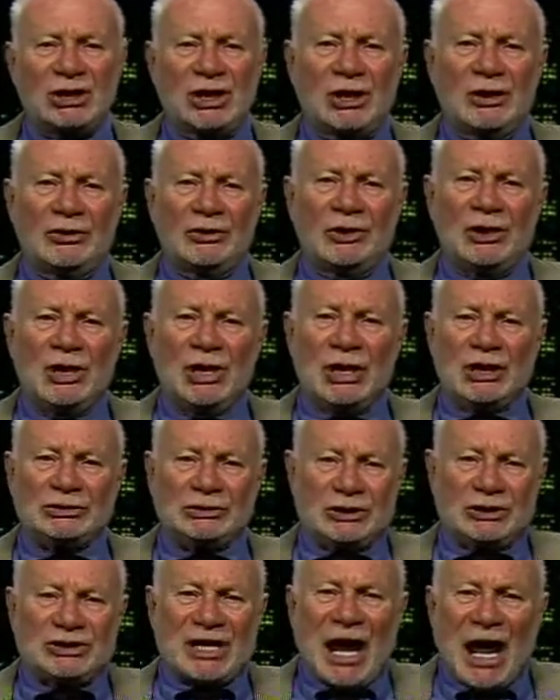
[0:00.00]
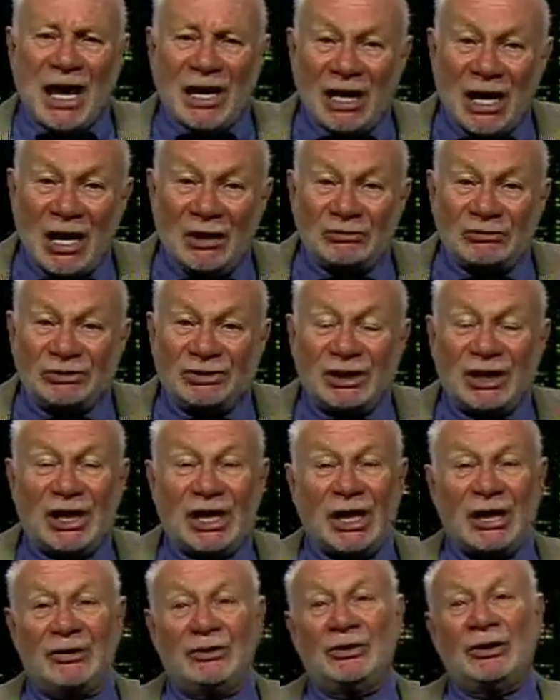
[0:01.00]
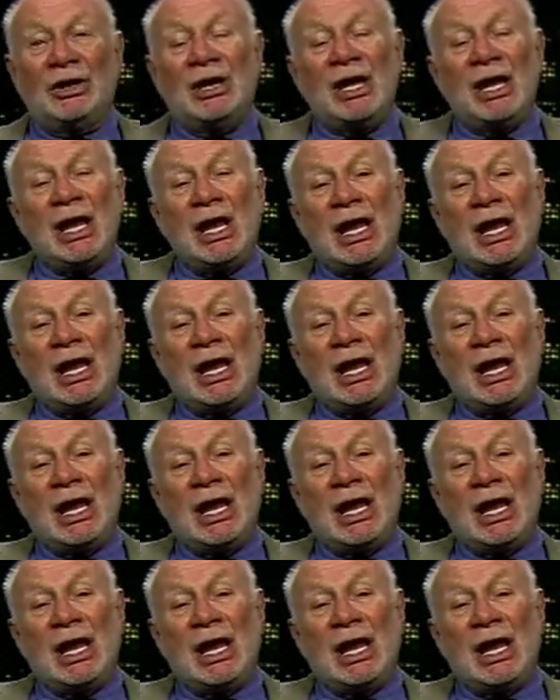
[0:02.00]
other, just hang out together.